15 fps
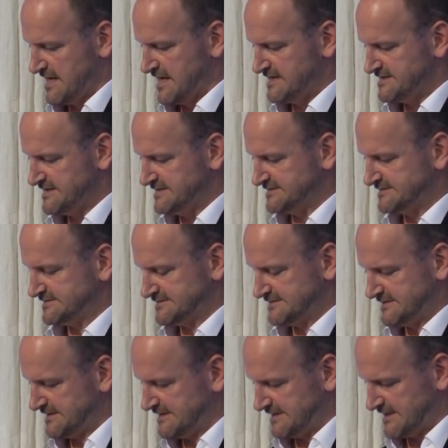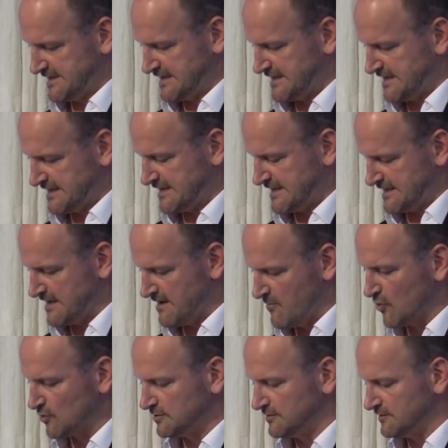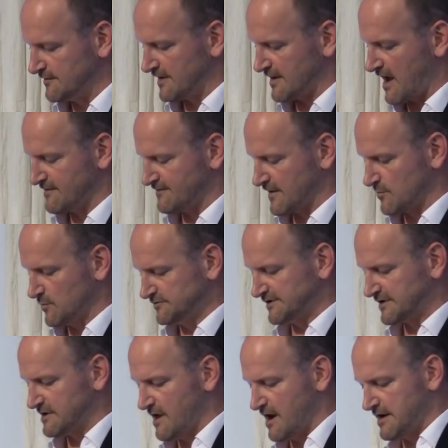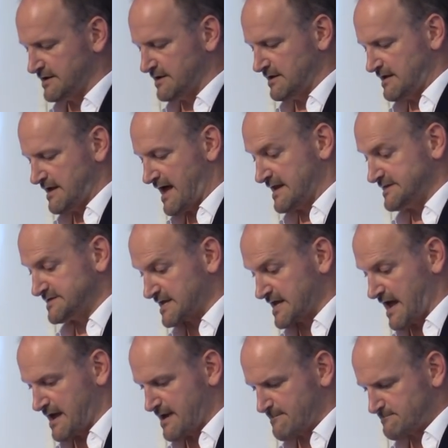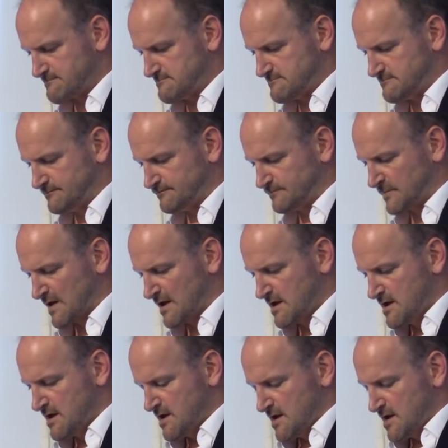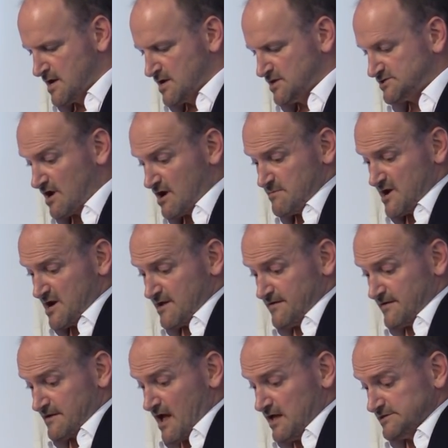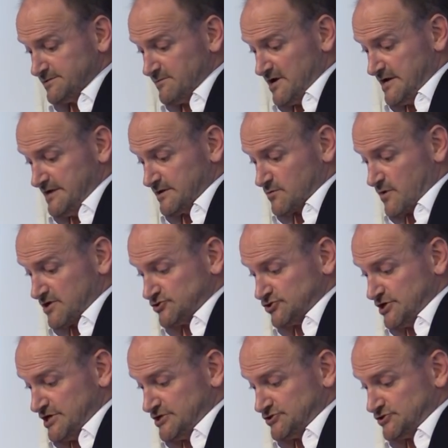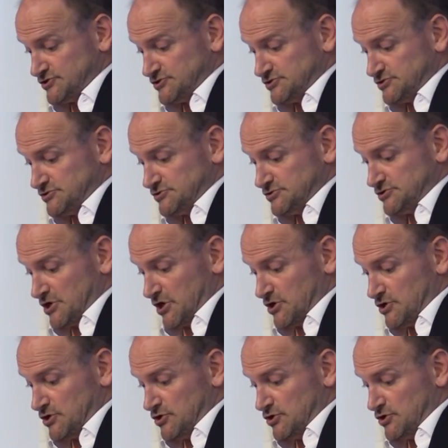It is a model that I think will decline and decay. So, I mean, I think ultimately the question is, you know,